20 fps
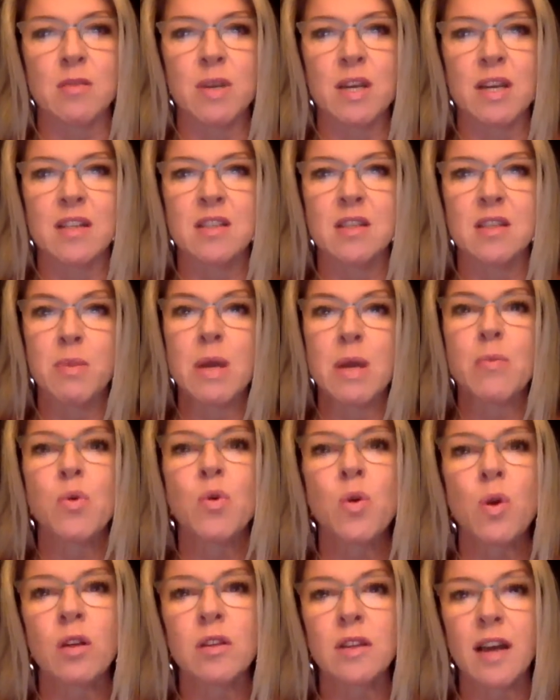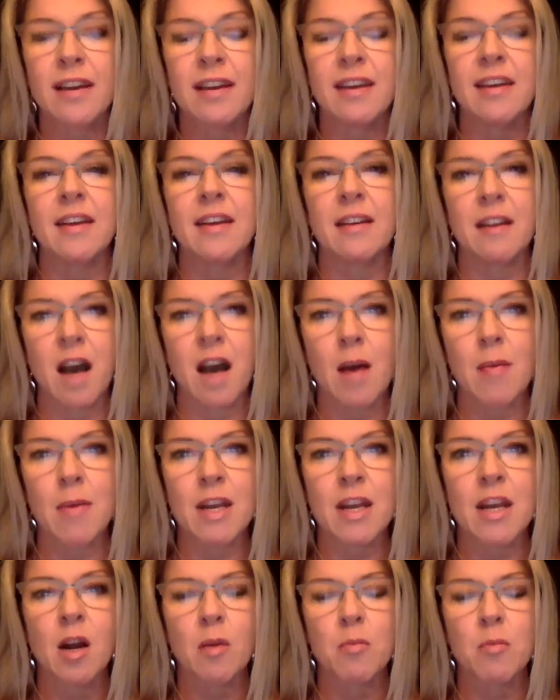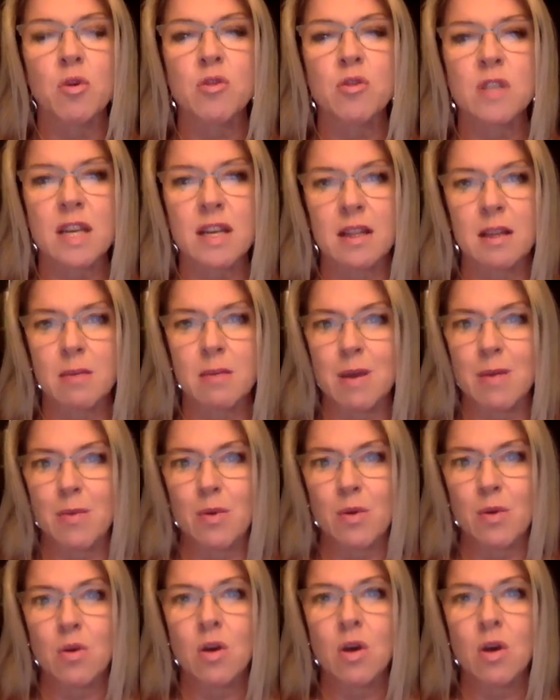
because the people who are liking and commenting are most likely people